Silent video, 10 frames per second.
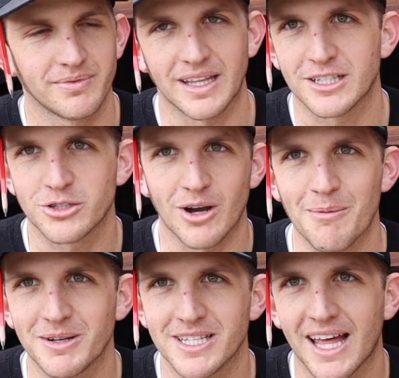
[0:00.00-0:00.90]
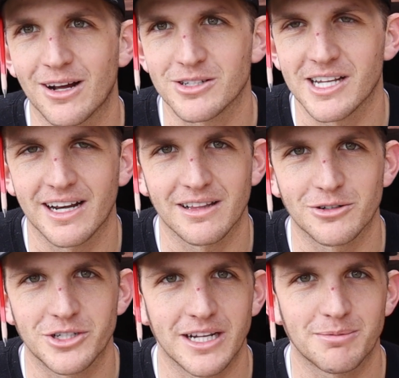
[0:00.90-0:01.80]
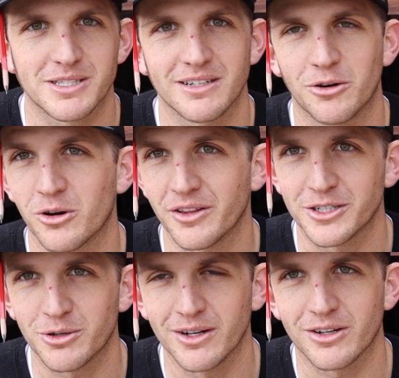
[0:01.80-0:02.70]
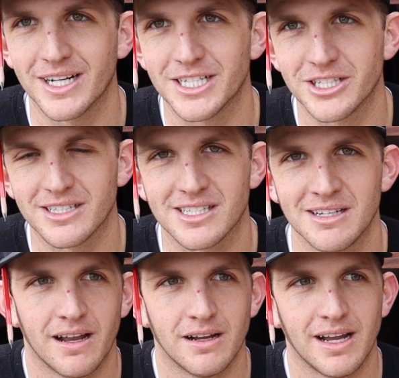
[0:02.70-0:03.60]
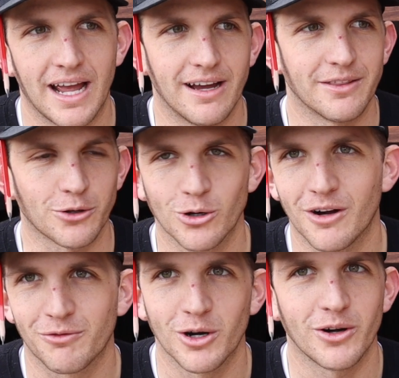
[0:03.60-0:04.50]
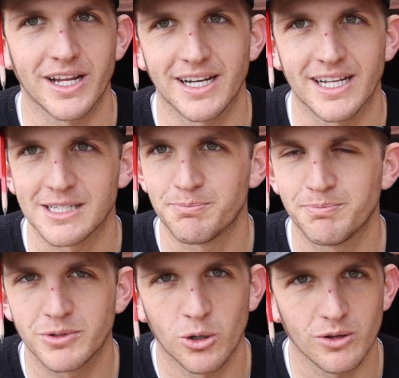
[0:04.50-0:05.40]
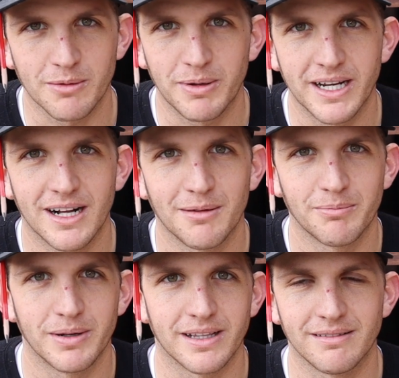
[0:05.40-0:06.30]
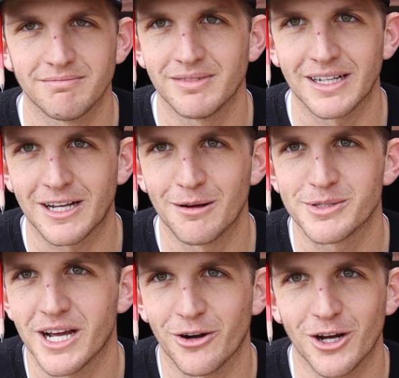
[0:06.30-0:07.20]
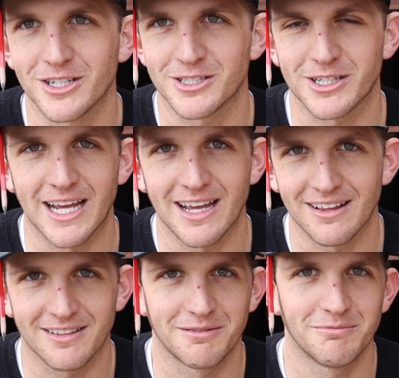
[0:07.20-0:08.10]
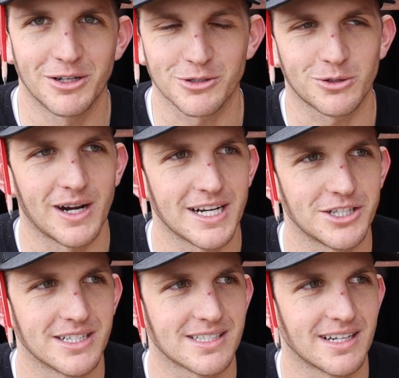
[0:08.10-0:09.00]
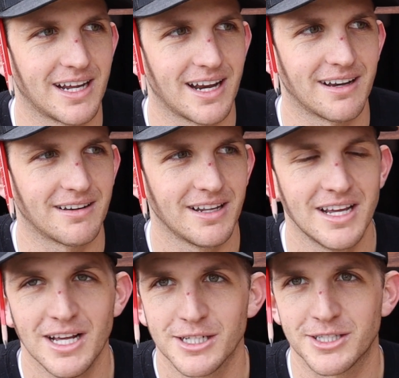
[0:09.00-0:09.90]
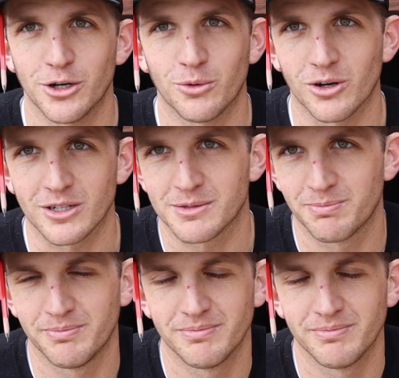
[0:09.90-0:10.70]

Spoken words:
they strap it to the outside of their Jeeps or on the trailer hitches, and they'll go off-roading and it gets totally beat up, but it comes out unscathed, no scratches, and still works